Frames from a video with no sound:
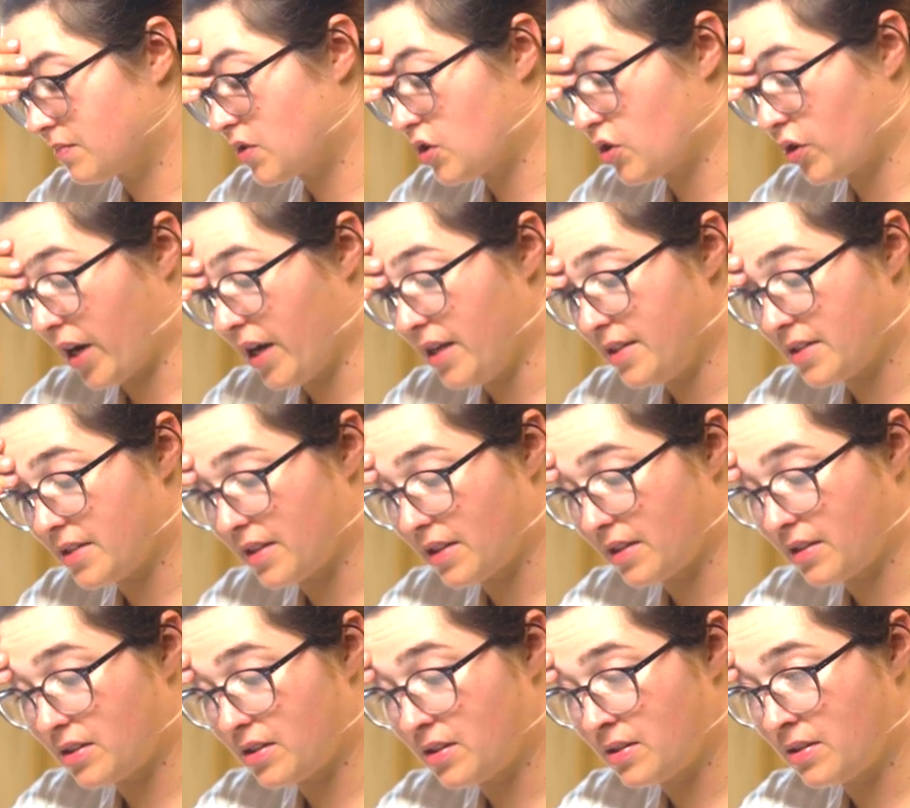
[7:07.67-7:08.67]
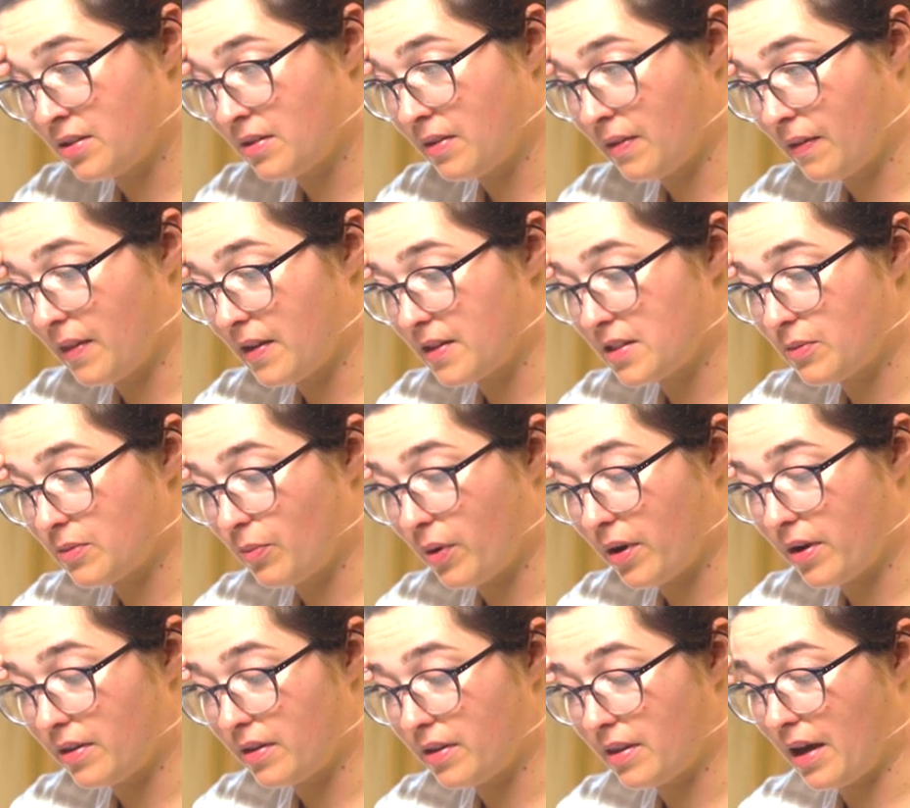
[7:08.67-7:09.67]
transits this
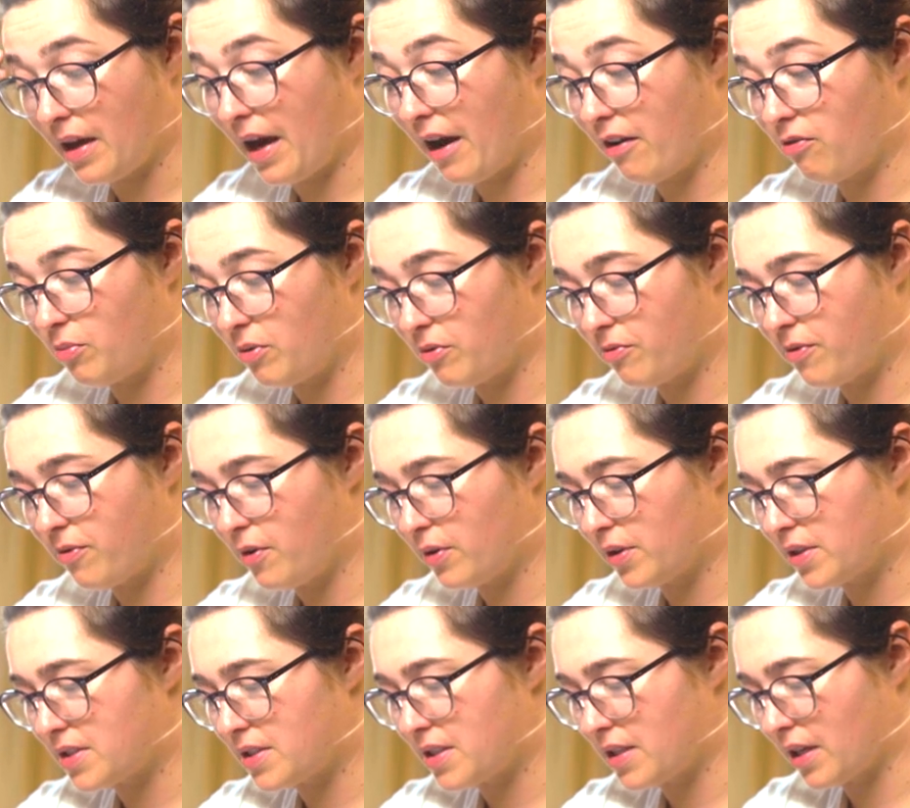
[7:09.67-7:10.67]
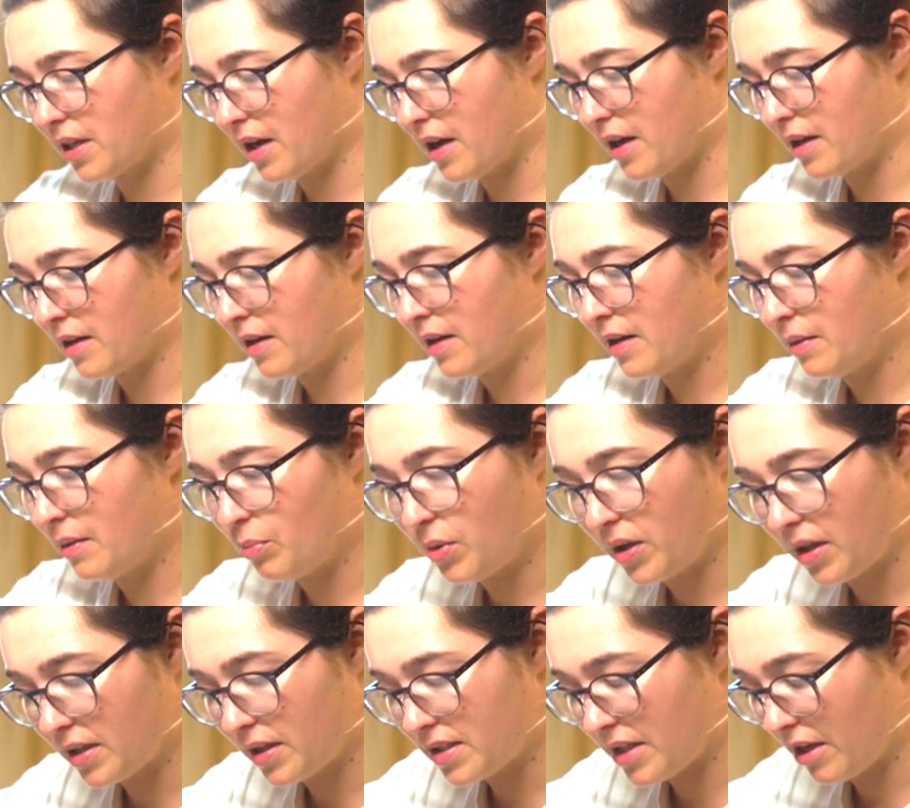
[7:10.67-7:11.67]
month that I've been focusing on,
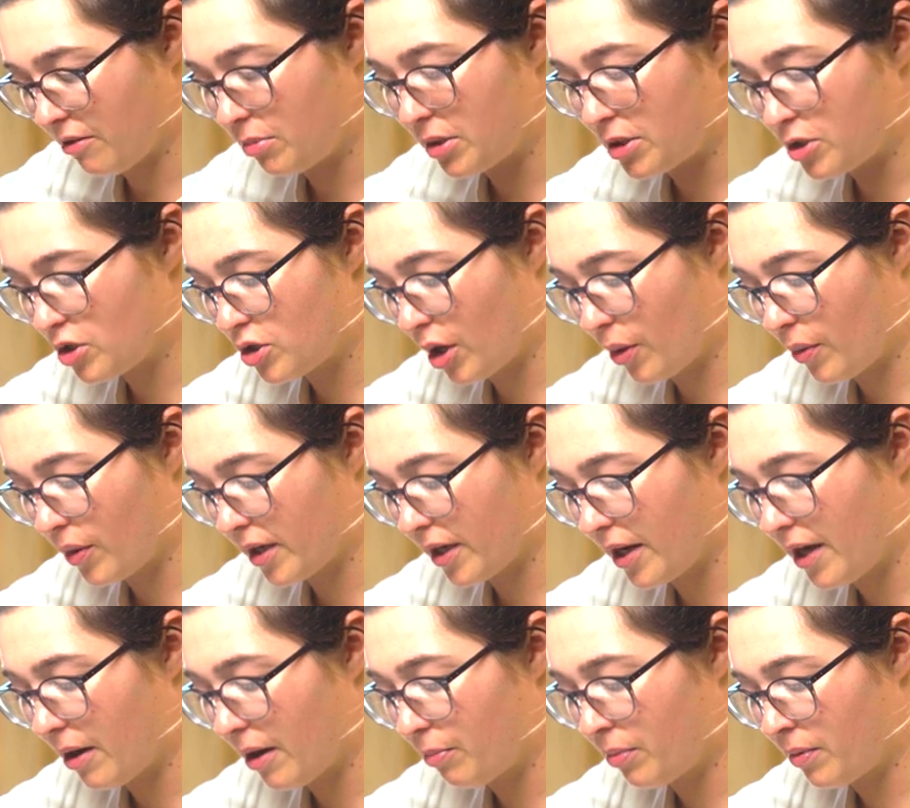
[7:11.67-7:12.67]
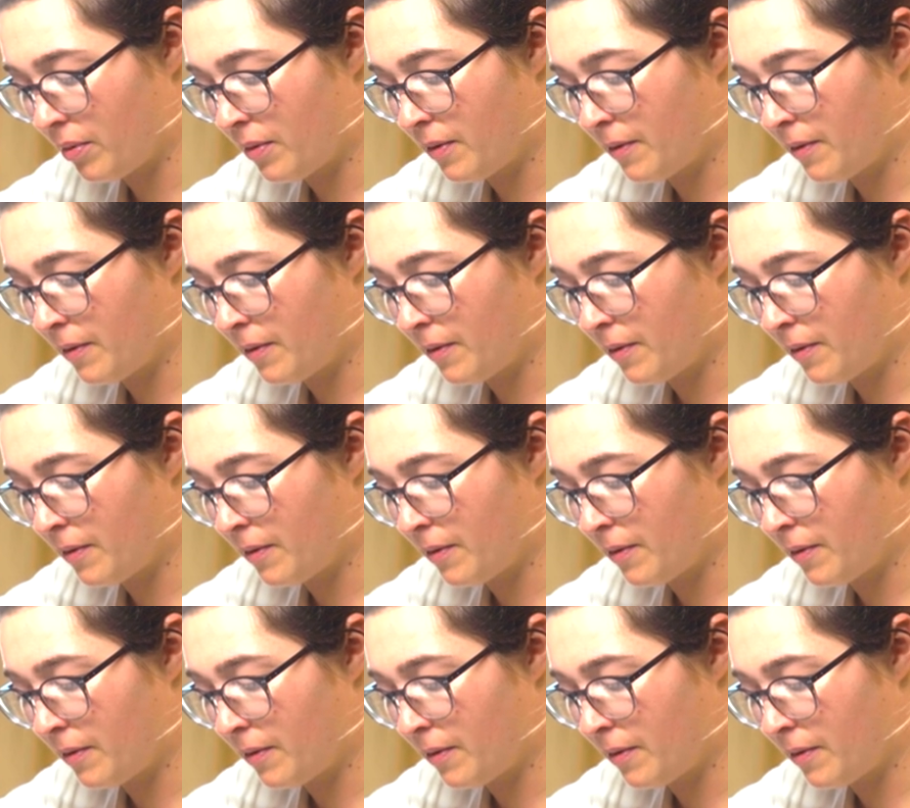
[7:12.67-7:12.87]
because they've been showing up.